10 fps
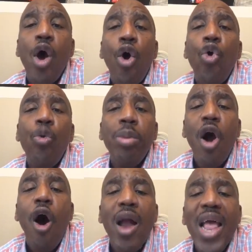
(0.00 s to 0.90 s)
Whom
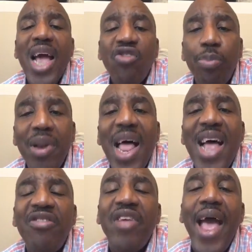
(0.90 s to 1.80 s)
God has
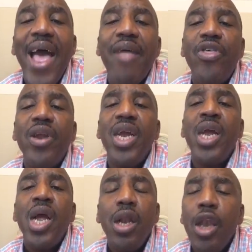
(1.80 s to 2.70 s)
blessed, Anthony,
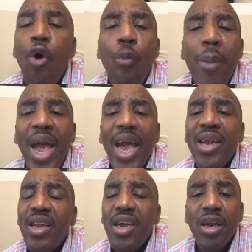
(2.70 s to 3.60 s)
no
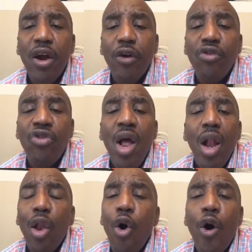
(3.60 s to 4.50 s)
man can curse.
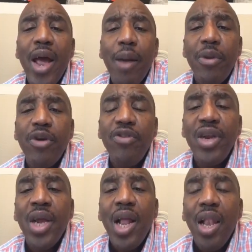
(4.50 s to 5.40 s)
Lord, have mercy.
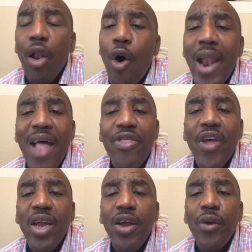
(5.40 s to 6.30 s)
Lord, I
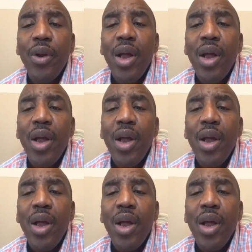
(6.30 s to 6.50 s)
thank you.